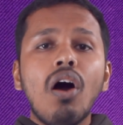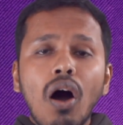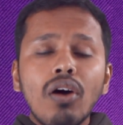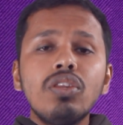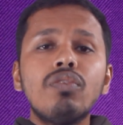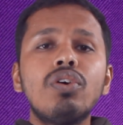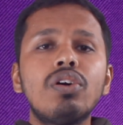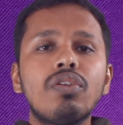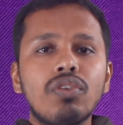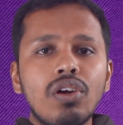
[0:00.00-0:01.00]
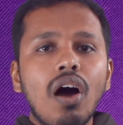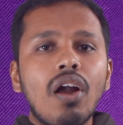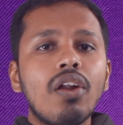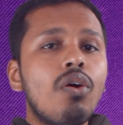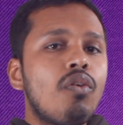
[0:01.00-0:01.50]
on the word of
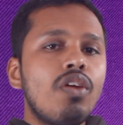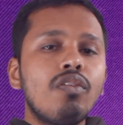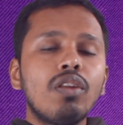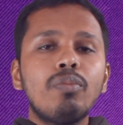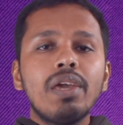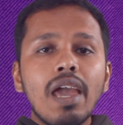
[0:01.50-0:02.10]
God, we will be